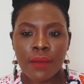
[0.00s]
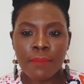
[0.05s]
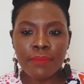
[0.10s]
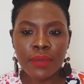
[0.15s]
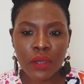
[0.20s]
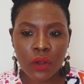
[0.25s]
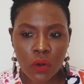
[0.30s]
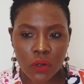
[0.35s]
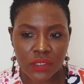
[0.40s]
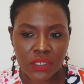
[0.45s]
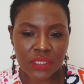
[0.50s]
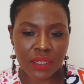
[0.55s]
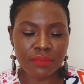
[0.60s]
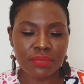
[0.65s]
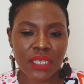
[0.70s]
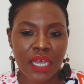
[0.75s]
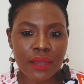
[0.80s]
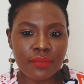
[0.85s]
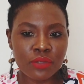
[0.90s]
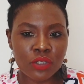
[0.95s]
because
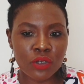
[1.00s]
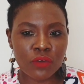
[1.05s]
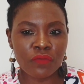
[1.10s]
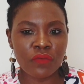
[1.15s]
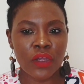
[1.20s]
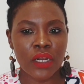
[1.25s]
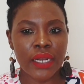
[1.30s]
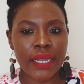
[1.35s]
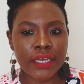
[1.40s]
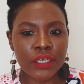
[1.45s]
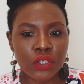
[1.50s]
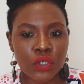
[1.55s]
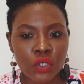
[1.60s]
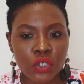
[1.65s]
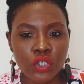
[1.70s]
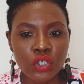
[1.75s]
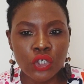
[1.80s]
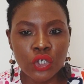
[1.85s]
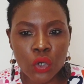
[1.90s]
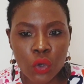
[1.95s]
sometimes you feel like you're
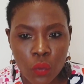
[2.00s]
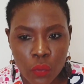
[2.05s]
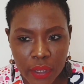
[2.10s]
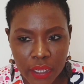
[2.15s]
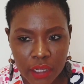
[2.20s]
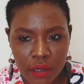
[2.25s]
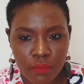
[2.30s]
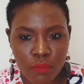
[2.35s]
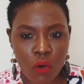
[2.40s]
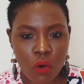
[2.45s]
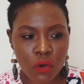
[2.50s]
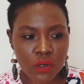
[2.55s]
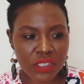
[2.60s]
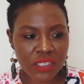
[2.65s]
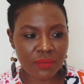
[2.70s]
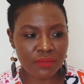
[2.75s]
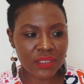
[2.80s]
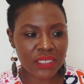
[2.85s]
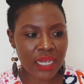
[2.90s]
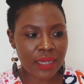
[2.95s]
doing more,
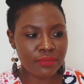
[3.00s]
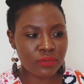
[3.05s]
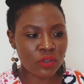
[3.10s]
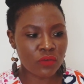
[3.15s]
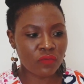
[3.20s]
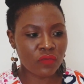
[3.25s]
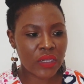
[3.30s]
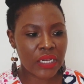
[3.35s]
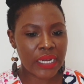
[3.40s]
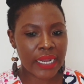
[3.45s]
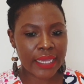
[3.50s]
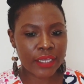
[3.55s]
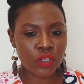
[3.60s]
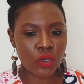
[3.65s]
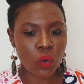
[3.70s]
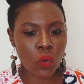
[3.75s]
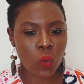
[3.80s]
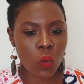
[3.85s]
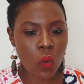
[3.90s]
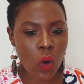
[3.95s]
sometimes you feel like
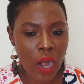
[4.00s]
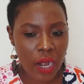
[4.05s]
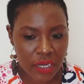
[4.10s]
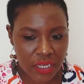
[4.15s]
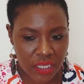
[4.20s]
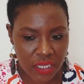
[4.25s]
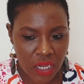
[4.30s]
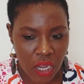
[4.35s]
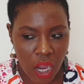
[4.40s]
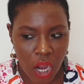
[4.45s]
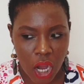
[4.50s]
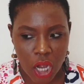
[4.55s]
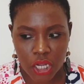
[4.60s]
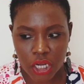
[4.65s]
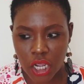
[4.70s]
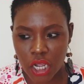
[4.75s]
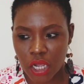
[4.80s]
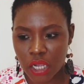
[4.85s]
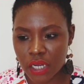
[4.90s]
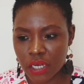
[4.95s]
you're working
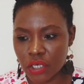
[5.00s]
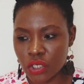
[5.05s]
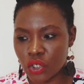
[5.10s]
harder,